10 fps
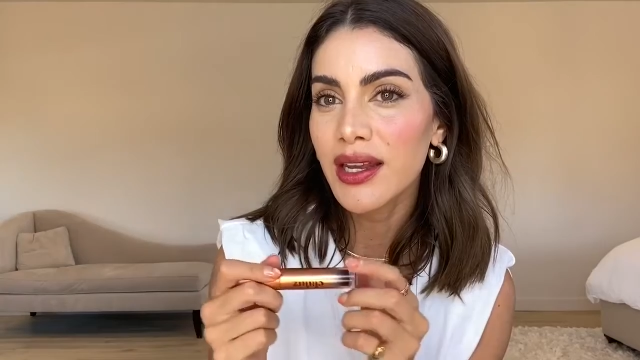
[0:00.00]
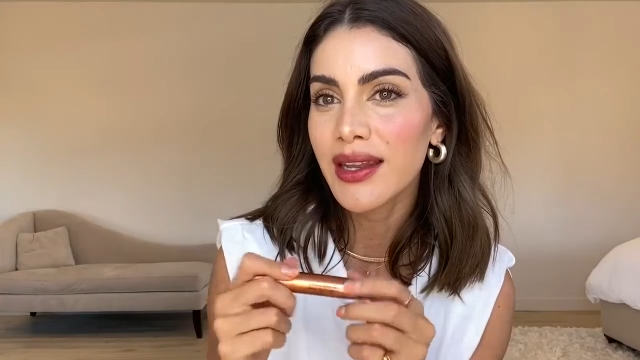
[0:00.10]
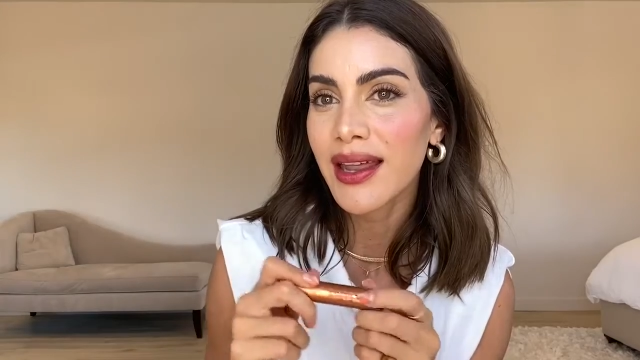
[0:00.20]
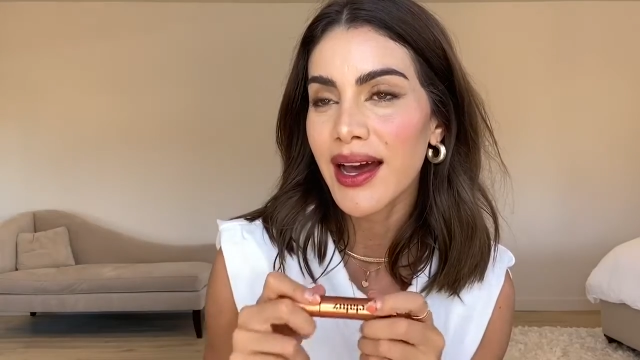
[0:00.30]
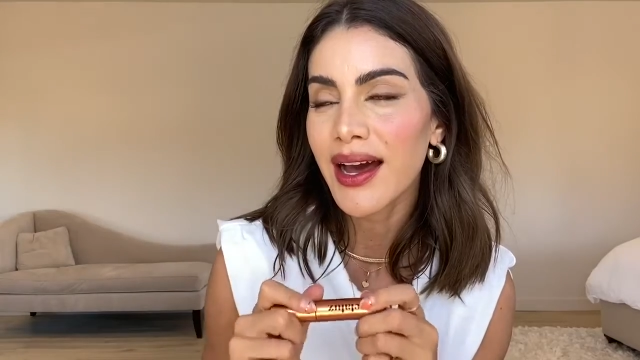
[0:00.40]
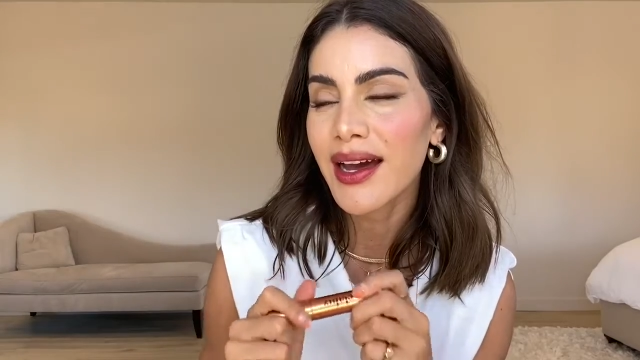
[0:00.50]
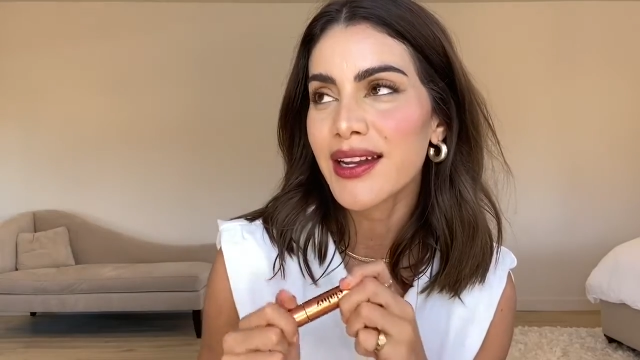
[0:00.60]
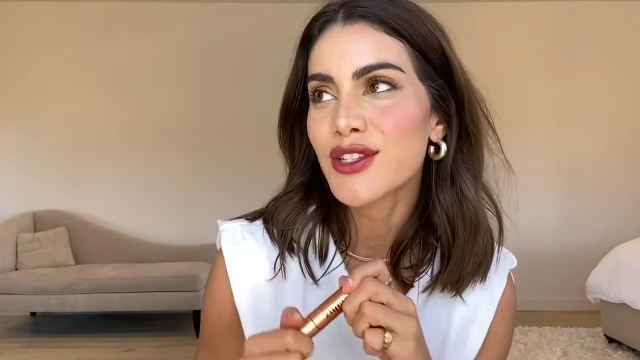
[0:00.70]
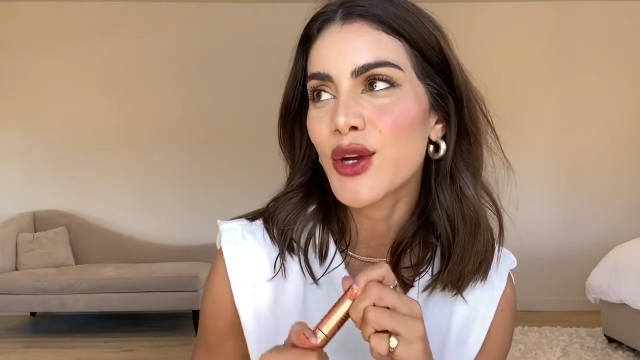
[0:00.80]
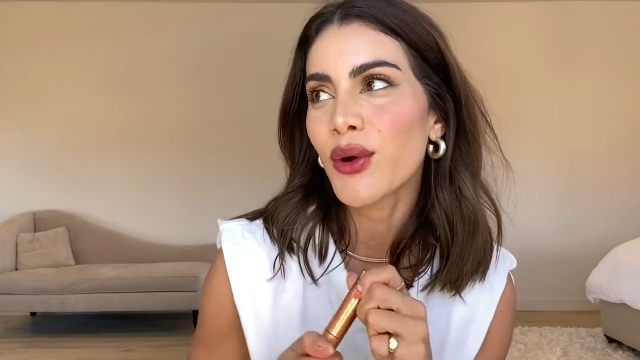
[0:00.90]
And that
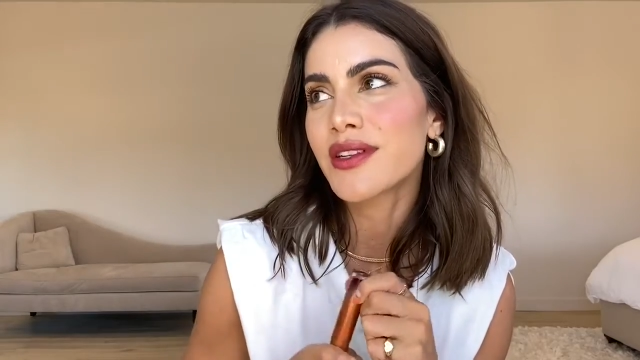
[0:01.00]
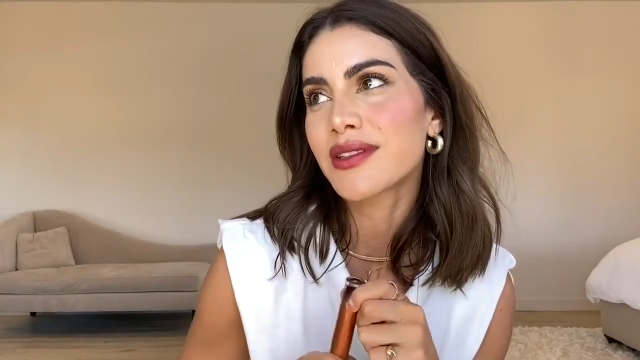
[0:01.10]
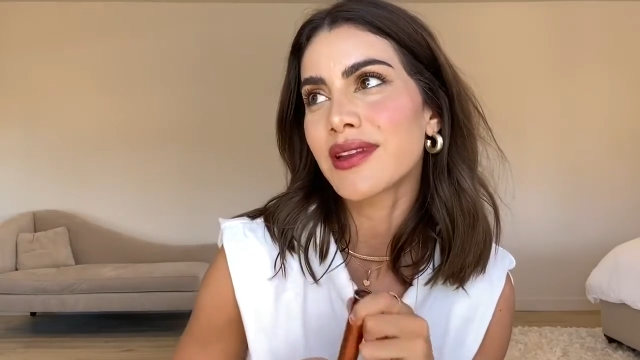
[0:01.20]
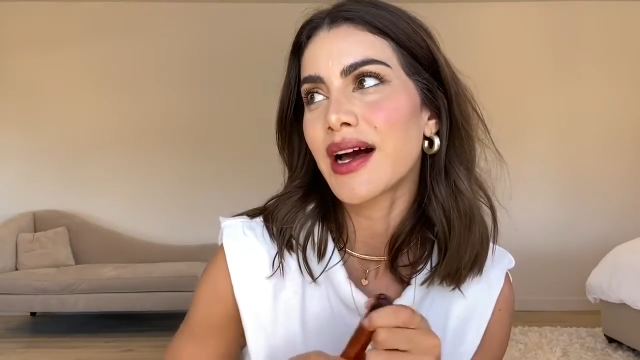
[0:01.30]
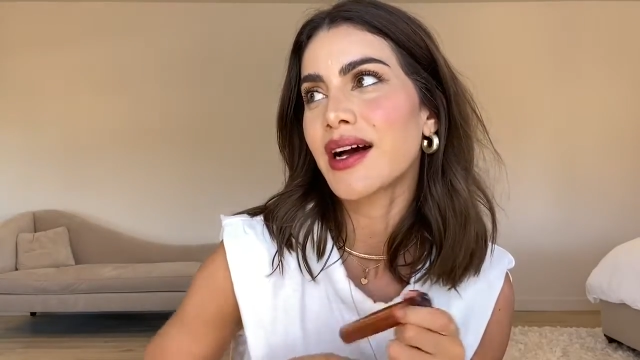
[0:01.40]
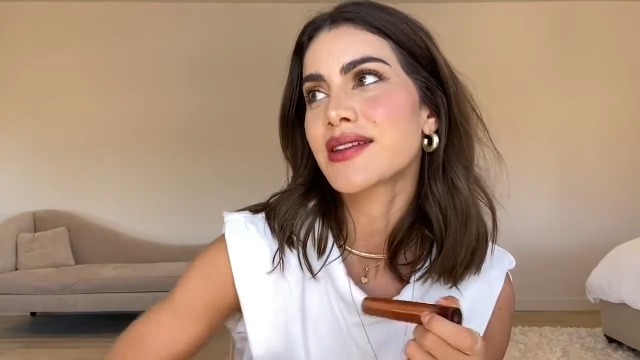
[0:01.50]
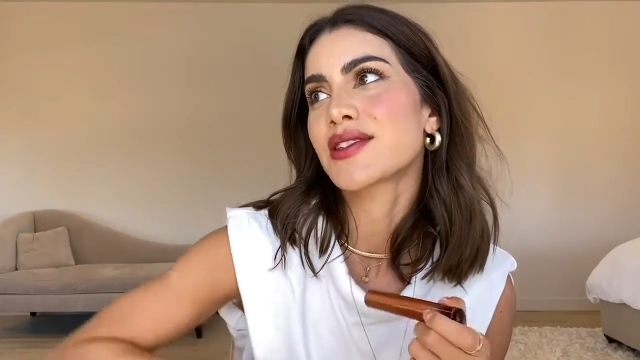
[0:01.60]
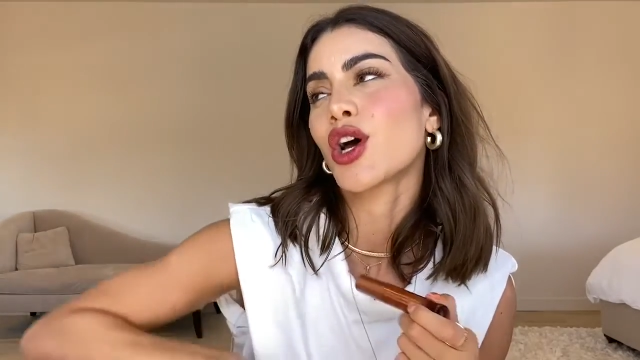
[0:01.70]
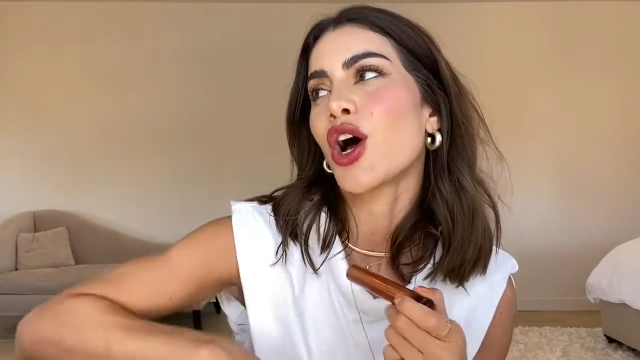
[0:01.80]
is going to last